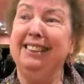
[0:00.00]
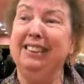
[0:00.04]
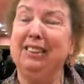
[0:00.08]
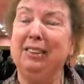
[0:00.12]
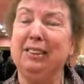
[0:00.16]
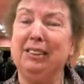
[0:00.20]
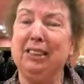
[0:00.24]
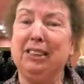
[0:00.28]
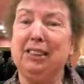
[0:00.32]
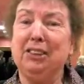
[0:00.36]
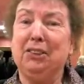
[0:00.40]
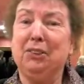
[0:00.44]

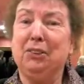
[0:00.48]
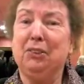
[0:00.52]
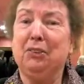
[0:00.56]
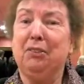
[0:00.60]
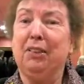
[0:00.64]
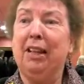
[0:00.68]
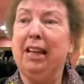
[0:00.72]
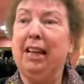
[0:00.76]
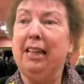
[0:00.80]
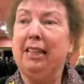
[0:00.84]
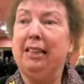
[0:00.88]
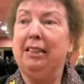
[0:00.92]
So it's a sort
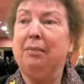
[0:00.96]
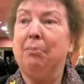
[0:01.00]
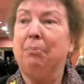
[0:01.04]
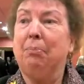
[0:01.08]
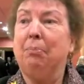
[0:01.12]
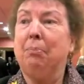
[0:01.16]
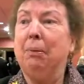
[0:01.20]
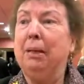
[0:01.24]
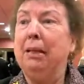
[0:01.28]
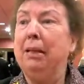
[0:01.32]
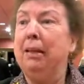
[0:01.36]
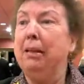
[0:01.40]
of like
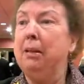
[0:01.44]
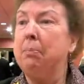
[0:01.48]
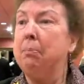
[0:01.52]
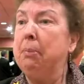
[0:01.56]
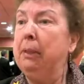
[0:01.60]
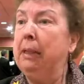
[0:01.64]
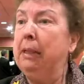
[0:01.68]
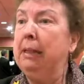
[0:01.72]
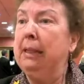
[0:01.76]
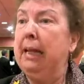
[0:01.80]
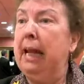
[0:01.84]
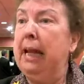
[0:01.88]
being at the
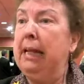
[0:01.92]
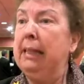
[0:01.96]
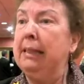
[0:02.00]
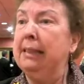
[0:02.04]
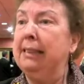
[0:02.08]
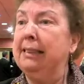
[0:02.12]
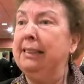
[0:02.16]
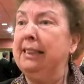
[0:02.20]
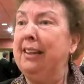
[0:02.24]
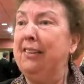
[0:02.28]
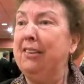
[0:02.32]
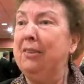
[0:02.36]
Bill
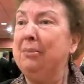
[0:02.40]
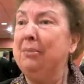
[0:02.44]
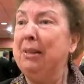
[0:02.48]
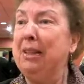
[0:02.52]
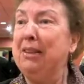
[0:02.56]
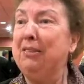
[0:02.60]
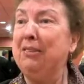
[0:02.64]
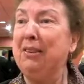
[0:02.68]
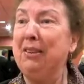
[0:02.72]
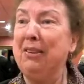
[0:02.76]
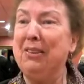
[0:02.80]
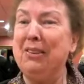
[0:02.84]
Gates
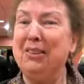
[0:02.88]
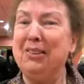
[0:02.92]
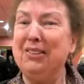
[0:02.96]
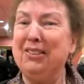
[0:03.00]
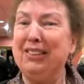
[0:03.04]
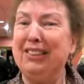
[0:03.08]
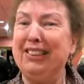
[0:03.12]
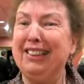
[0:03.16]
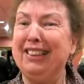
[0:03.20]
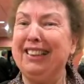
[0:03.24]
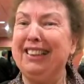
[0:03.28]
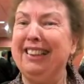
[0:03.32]
ceremony for
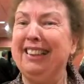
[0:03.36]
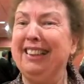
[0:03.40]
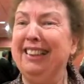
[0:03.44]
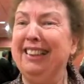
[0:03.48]
Thurrock.